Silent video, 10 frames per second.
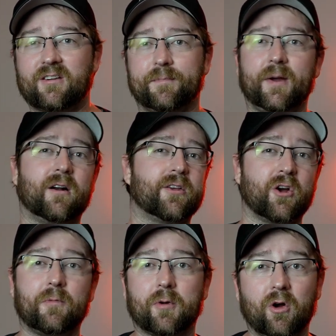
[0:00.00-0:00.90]
compared to the
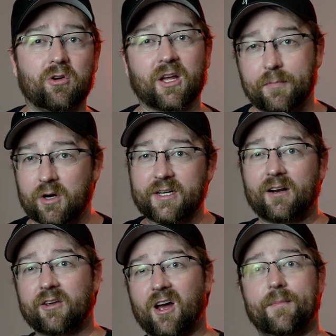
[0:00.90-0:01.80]
GoPro, like put it down
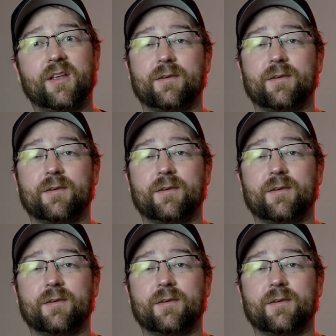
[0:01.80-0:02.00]
in the comments.